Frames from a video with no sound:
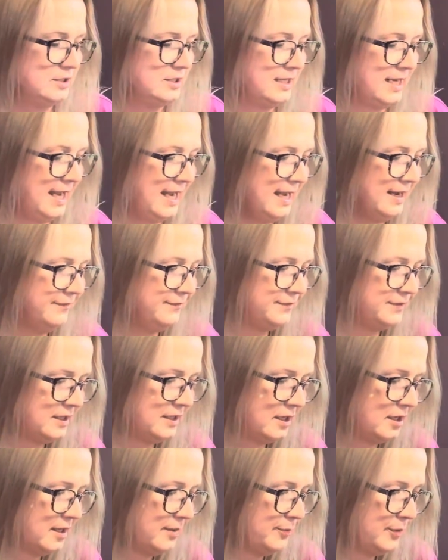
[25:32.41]
To have the
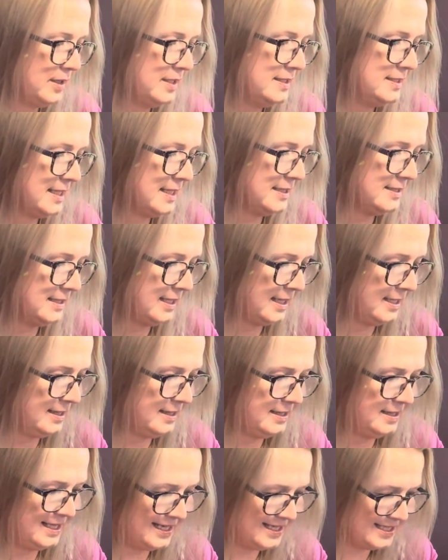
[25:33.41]
High Priestess
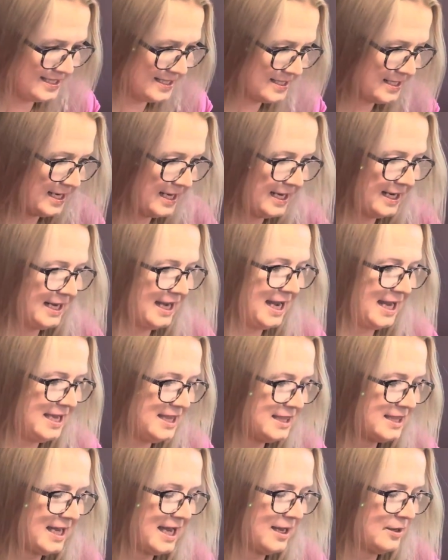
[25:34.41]
in this
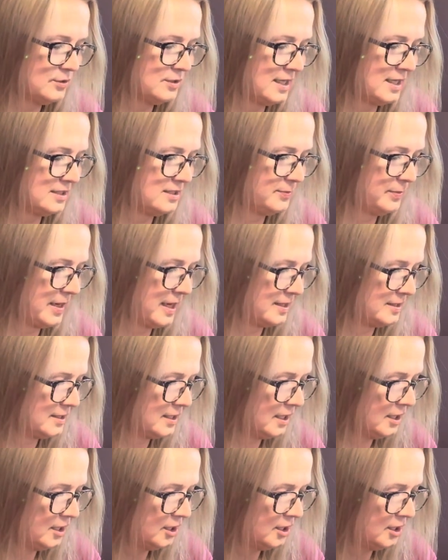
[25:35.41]
8th house aspect,